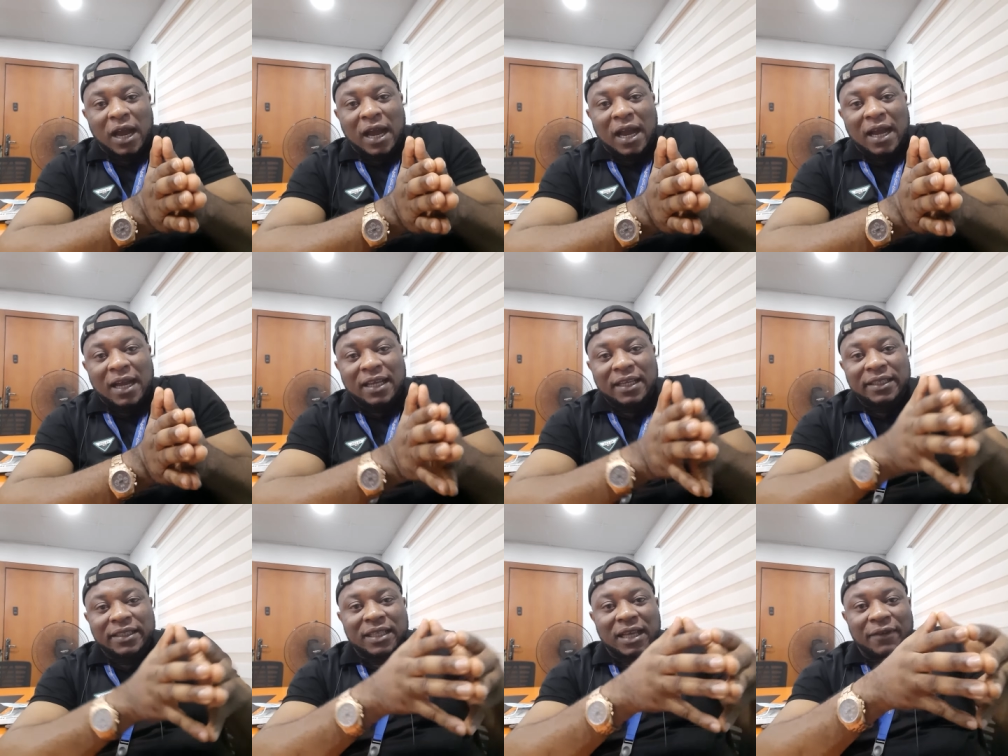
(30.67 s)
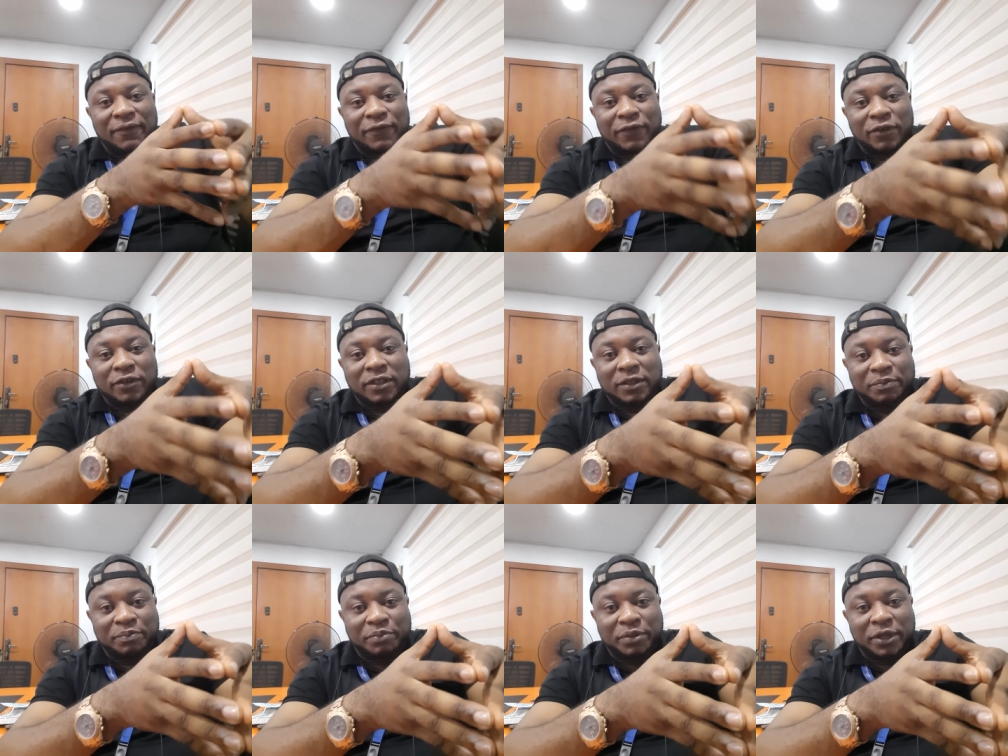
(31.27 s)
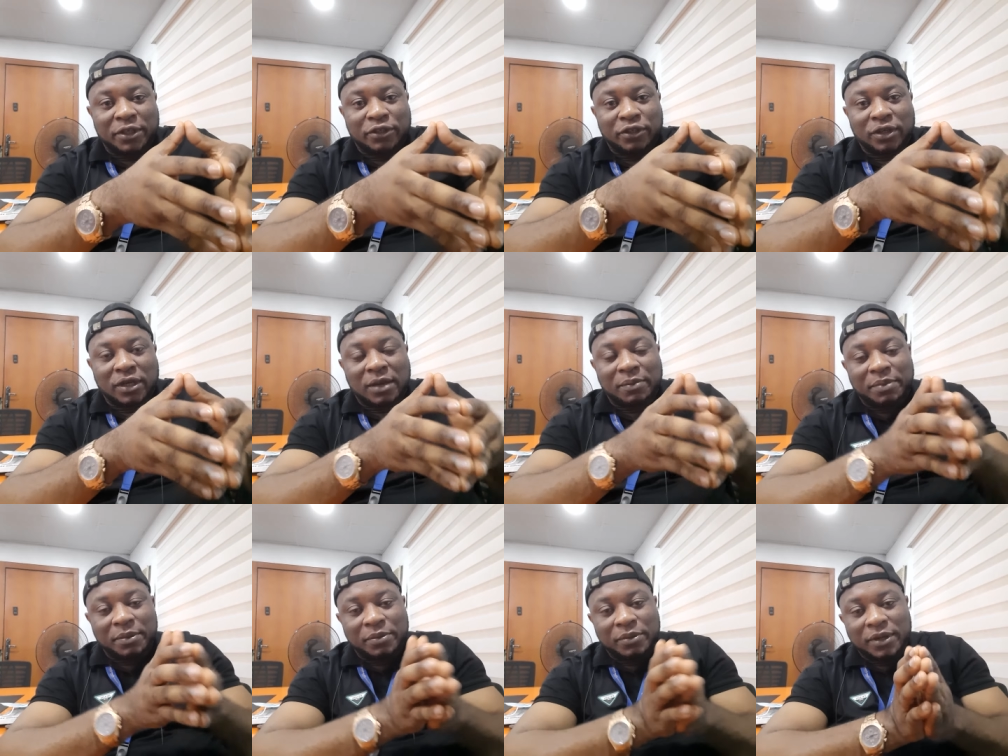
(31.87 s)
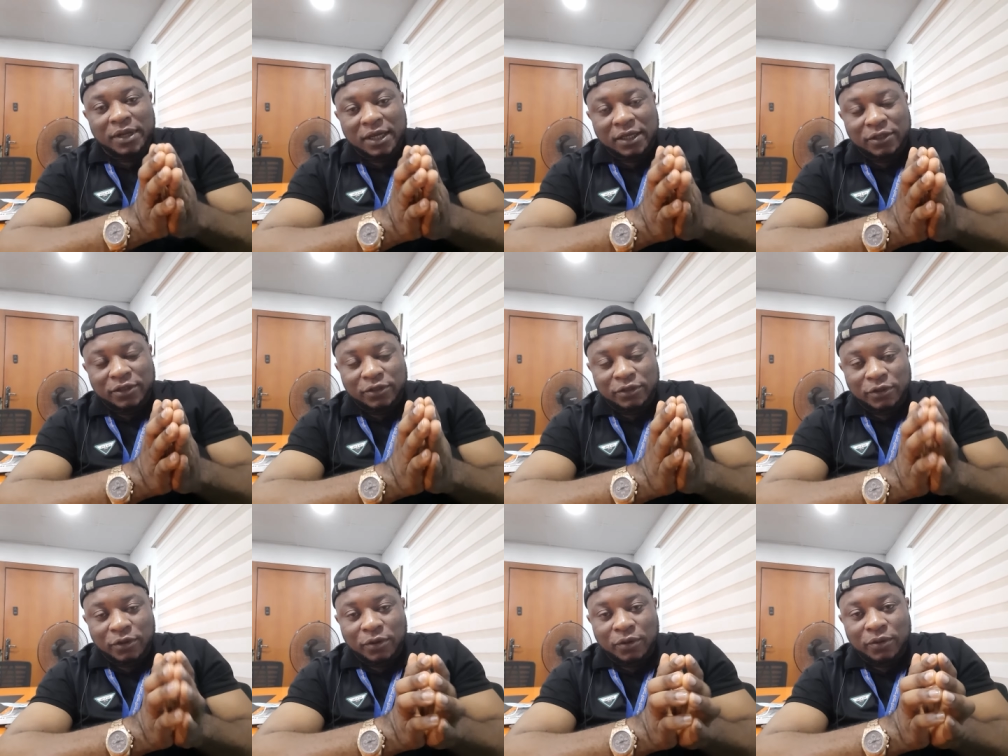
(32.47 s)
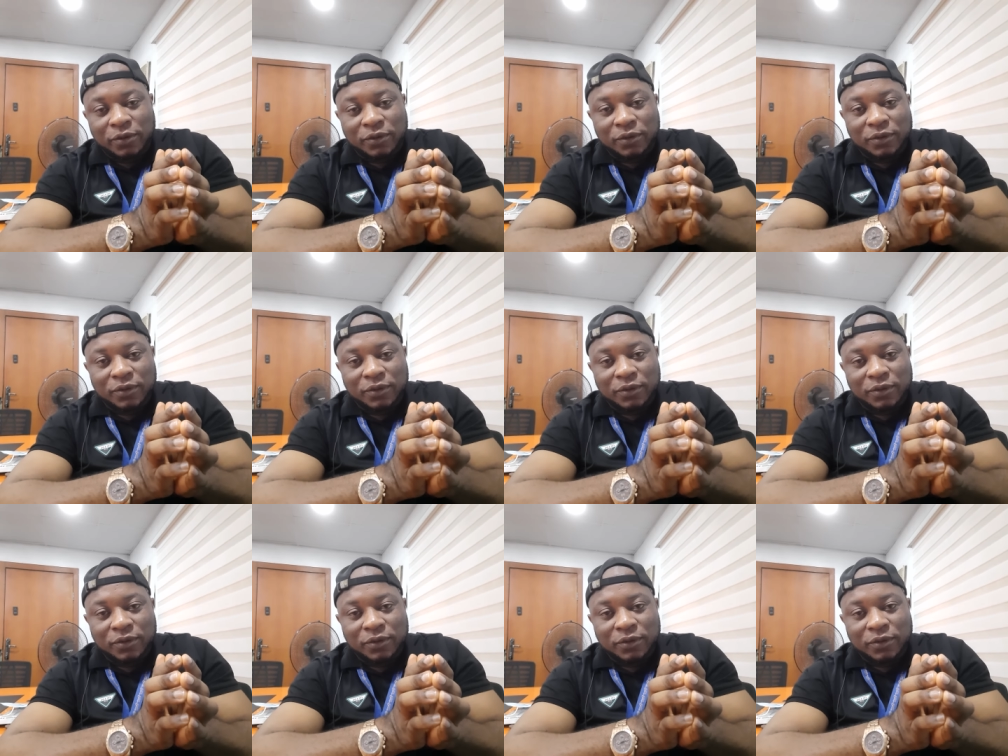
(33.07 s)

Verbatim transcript: are is that first impression that people get to know.